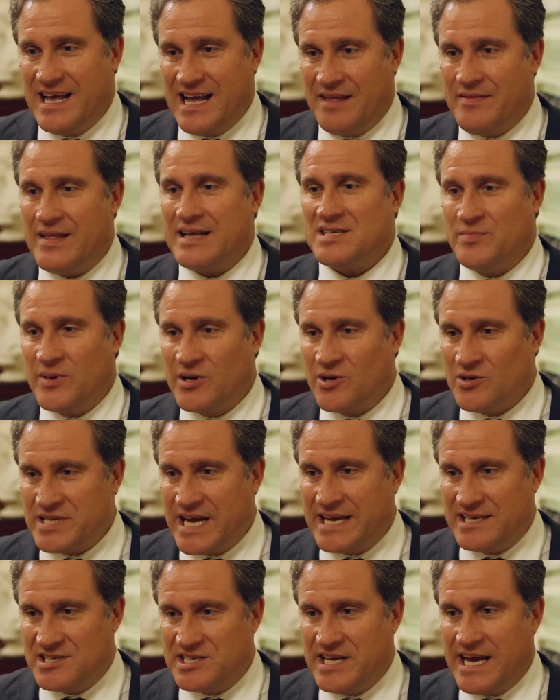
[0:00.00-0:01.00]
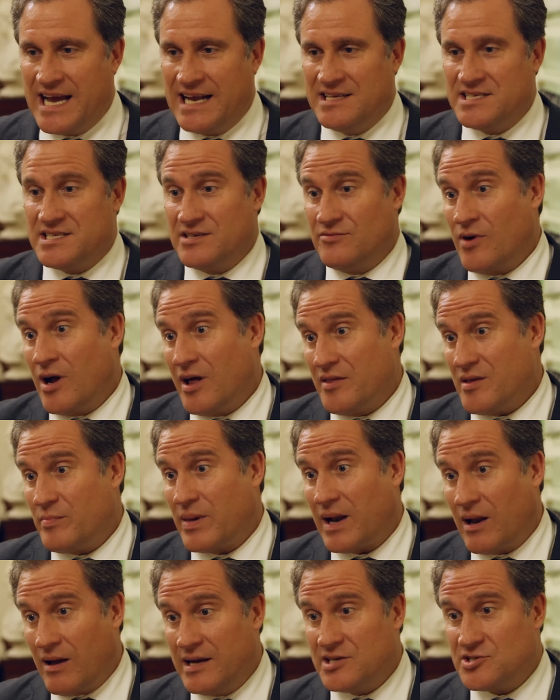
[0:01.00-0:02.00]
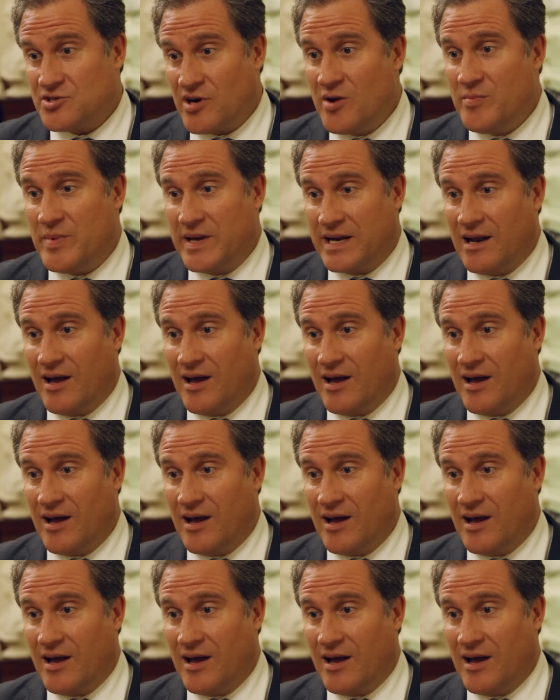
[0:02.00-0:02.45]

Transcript: And that's because HDL is a rather pleiotropic